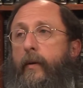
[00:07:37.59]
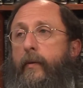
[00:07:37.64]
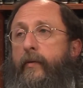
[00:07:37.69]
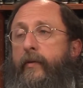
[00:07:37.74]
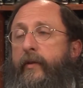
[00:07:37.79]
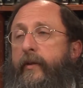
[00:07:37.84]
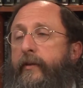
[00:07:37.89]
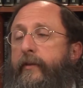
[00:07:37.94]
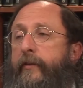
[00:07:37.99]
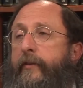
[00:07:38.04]

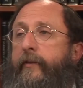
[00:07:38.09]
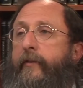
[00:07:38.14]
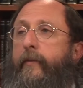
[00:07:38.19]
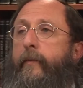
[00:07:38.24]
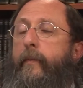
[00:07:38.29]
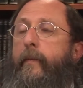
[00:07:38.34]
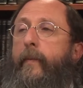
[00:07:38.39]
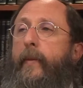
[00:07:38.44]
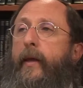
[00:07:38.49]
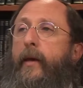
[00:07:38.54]
this
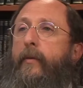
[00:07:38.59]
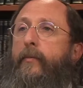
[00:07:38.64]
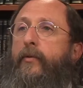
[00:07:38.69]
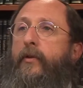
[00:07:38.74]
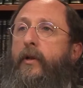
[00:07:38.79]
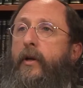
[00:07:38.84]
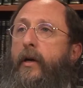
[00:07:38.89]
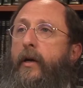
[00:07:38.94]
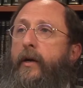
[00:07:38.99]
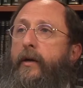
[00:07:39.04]

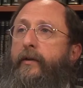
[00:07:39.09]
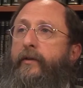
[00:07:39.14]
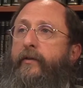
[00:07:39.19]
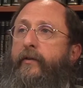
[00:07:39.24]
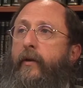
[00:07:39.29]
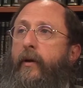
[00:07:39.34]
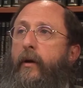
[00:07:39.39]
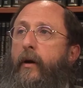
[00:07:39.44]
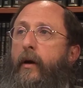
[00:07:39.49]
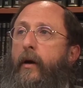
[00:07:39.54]

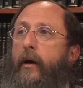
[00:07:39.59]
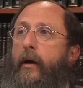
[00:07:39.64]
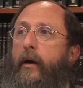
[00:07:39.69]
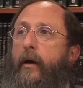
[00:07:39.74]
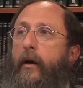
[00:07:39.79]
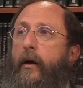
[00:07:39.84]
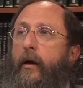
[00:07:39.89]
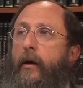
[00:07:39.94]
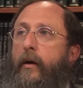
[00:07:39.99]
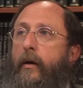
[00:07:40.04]
implies
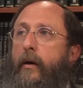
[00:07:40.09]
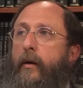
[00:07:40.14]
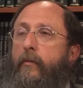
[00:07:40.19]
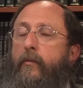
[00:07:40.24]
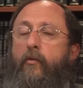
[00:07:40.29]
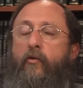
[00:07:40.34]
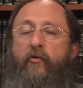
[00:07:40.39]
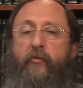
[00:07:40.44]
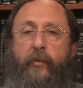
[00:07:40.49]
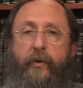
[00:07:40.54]

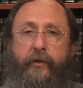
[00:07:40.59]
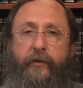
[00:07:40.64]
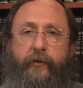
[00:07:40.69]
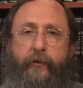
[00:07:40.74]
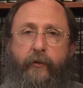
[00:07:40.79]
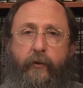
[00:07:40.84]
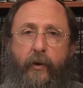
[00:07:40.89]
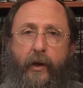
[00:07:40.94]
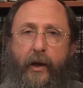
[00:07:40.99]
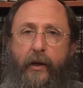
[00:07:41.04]

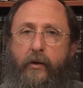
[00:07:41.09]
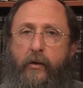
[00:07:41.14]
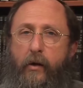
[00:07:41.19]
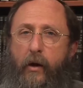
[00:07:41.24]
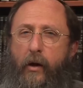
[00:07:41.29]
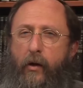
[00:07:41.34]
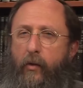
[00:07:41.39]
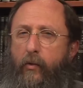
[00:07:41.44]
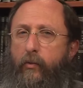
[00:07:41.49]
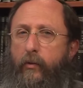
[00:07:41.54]
movement, and
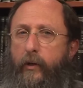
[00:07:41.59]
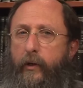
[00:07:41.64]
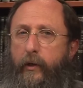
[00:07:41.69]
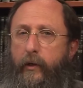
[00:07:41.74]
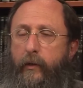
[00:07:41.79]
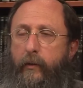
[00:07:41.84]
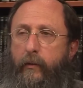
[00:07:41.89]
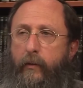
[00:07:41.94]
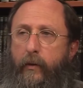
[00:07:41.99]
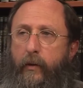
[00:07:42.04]
not
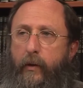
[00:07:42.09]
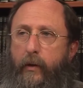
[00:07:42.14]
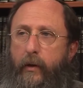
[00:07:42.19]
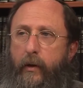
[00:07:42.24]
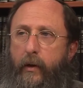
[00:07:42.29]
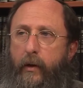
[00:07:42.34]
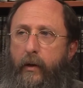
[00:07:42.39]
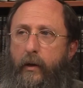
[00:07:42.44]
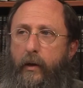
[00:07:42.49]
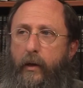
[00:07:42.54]
only
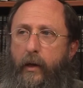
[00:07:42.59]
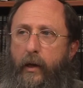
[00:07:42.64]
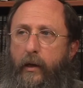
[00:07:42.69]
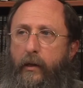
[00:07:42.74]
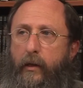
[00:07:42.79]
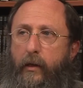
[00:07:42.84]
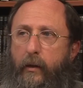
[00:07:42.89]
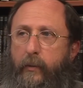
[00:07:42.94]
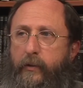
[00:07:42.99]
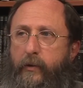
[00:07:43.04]
in
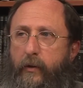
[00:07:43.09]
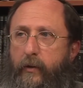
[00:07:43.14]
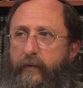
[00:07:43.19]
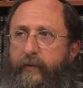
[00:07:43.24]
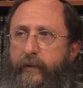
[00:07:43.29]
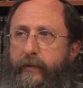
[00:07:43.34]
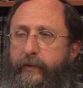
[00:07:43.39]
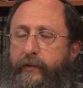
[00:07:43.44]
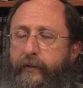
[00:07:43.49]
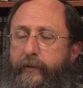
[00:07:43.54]
the
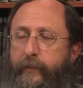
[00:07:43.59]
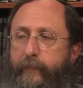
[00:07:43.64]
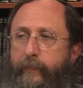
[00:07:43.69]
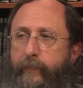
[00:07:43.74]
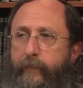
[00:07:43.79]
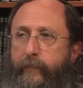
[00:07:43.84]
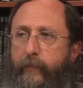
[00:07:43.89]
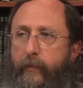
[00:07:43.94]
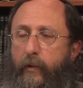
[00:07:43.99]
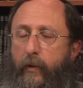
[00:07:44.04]
observance
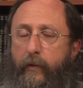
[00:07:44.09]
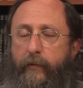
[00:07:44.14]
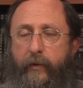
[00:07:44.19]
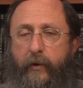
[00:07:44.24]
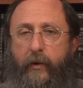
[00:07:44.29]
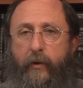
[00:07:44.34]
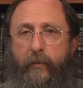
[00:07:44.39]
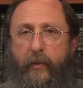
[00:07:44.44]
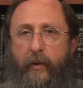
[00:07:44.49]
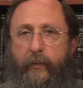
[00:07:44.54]
of the
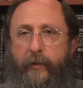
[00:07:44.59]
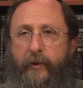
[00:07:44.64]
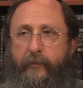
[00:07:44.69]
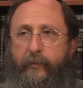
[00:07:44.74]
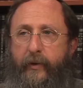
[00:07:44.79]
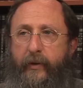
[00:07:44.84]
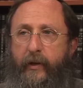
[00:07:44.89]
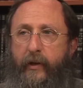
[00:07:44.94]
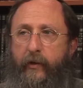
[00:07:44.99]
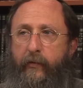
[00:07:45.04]
commandments,
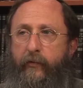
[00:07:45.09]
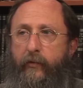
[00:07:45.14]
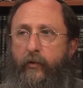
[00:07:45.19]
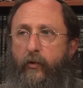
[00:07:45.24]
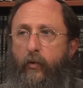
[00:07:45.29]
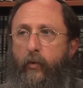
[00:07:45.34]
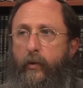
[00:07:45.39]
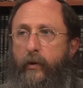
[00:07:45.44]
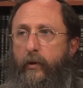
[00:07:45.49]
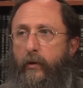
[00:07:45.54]
but if
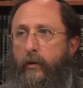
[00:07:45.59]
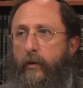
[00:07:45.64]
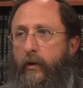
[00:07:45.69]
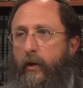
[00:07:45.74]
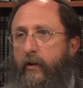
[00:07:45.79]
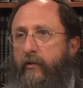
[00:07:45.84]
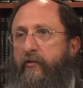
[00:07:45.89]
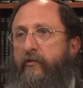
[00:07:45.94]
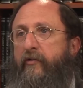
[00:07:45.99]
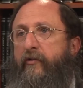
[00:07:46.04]
you will
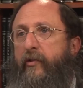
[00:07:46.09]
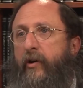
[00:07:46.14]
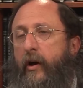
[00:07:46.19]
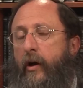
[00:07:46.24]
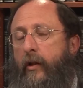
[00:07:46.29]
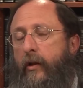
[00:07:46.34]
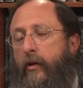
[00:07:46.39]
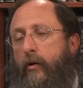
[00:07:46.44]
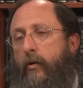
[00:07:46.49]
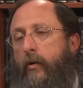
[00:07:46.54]

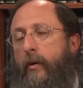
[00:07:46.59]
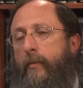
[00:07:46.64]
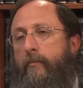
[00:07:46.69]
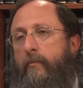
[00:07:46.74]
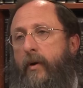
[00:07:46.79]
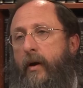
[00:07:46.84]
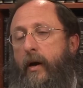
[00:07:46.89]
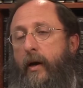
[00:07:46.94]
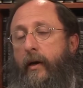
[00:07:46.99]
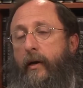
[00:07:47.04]
follow
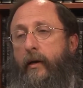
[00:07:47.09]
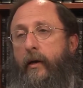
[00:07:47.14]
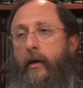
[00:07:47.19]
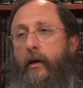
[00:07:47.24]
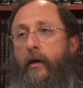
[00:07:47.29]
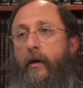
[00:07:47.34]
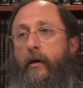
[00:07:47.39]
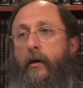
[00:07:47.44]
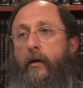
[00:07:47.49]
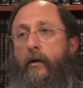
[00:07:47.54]
my
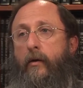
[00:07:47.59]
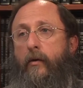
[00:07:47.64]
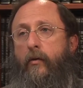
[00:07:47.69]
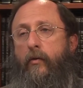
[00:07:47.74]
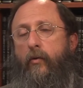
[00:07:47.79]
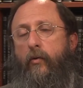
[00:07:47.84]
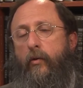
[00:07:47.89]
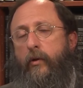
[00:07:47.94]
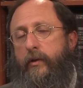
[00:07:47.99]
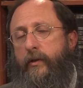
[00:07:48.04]

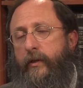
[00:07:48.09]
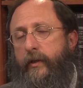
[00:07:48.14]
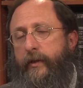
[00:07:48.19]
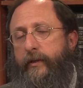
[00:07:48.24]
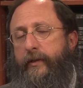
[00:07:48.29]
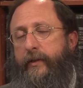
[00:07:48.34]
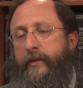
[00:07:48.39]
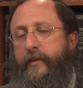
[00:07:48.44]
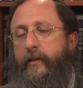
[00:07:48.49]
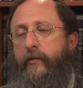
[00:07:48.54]

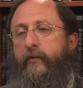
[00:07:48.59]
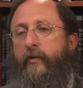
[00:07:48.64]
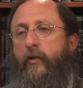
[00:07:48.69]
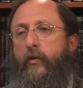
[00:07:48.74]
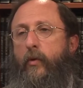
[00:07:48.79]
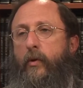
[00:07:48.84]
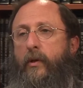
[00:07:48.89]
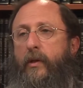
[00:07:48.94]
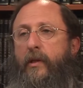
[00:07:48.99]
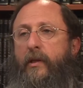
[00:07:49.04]
ordinances, if you
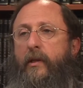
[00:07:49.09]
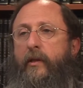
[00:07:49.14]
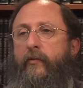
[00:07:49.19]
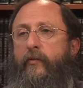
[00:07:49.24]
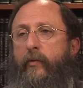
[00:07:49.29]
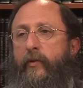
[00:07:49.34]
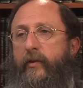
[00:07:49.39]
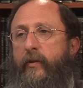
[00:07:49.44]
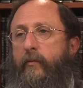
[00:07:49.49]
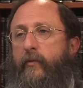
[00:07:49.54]
will live
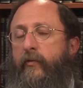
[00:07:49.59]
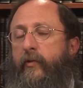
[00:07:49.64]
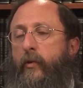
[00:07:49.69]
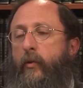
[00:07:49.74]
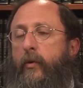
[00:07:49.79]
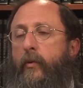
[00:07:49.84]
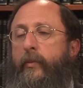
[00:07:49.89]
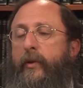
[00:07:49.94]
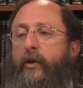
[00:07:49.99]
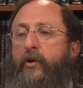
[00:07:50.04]
with them, if you
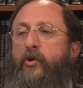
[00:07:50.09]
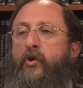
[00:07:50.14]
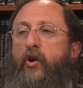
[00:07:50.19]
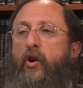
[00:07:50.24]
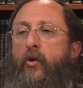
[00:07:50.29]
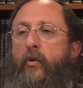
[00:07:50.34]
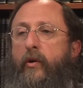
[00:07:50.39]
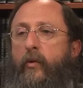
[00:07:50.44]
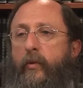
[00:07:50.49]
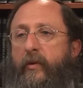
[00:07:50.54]
will be
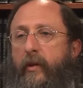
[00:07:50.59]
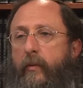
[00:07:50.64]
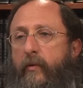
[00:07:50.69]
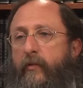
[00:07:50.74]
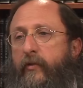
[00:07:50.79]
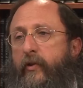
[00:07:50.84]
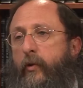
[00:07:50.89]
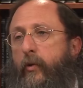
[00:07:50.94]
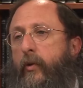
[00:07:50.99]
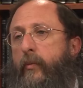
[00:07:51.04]
going with them,
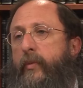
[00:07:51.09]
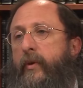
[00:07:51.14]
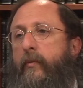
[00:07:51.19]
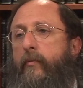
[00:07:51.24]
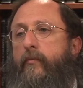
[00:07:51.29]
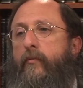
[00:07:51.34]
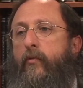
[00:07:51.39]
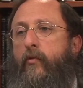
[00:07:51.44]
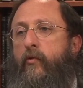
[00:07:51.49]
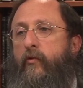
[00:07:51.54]
if you will be
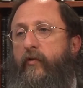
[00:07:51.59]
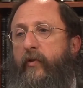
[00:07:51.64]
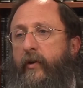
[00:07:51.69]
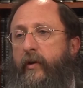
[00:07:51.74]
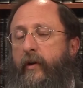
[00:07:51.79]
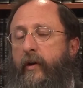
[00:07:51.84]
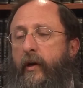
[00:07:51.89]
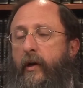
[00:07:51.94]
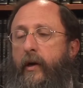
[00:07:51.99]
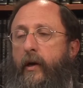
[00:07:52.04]

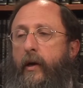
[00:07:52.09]
moving